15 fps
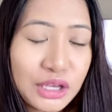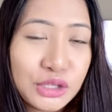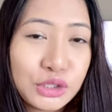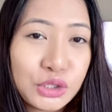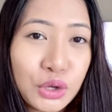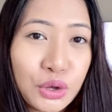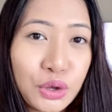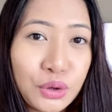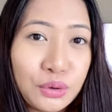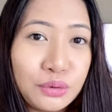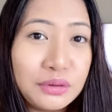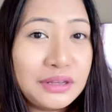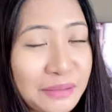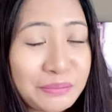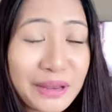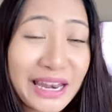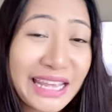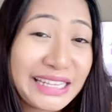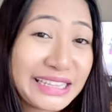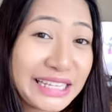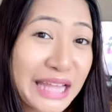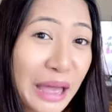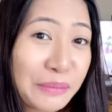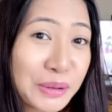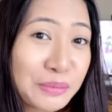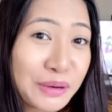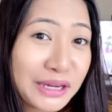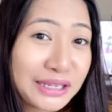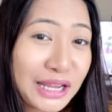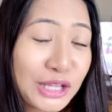So belated happy
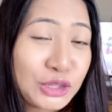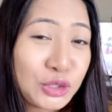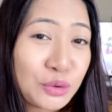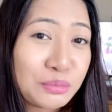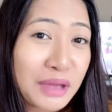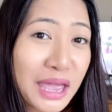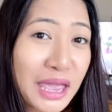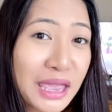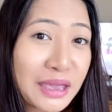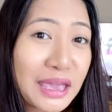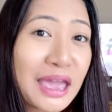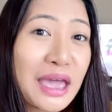birthday to my